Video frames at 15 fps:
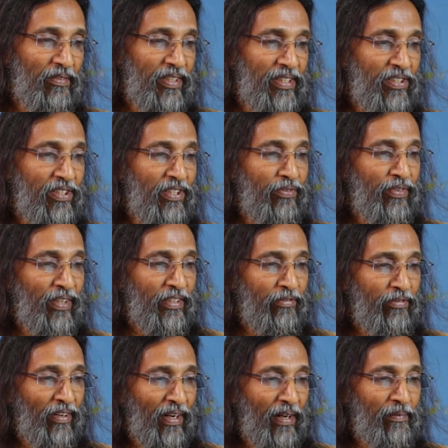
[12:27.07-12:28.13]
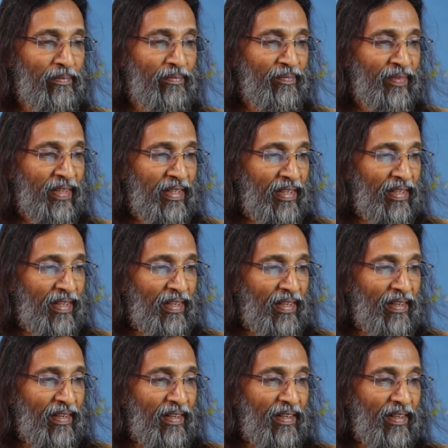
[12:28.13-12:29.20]
which is different from
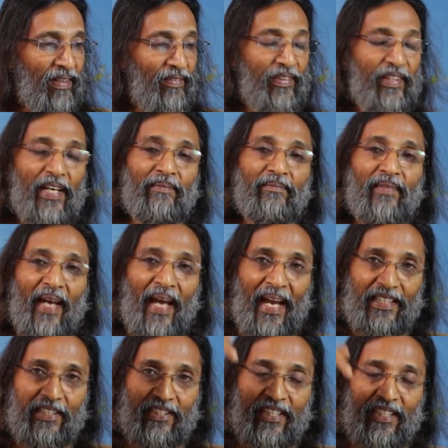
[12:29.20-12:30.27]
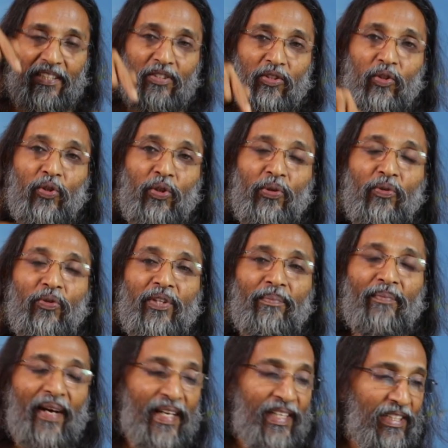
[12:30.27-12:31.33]
them acting through the
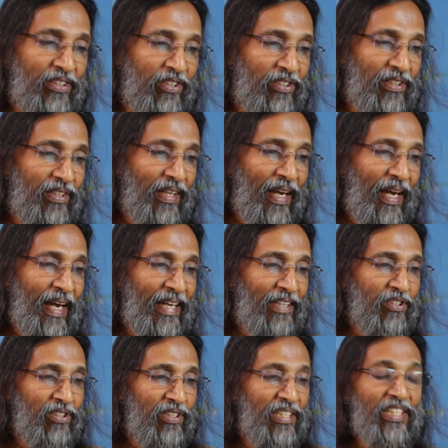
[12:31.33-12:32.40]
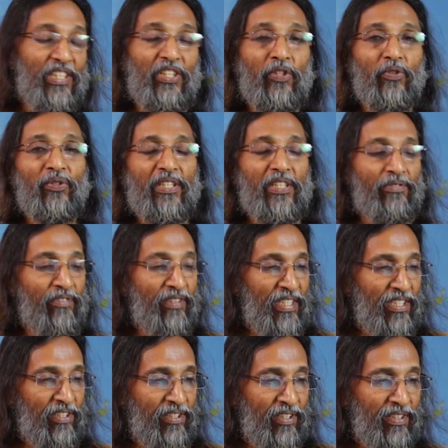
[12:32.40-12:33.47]
mind as intuitive
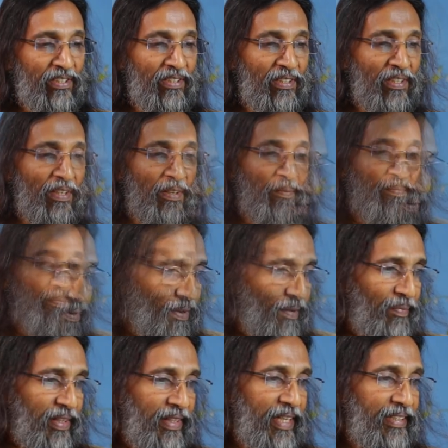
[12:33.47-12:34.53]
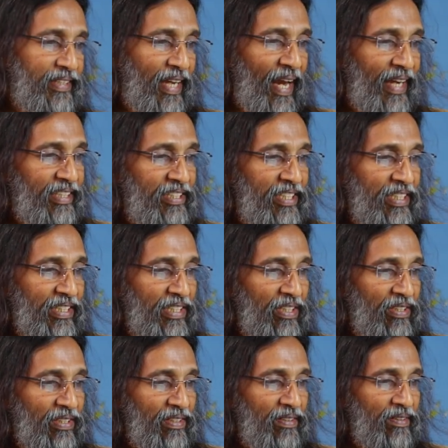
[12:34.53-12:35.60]
reason, yet acting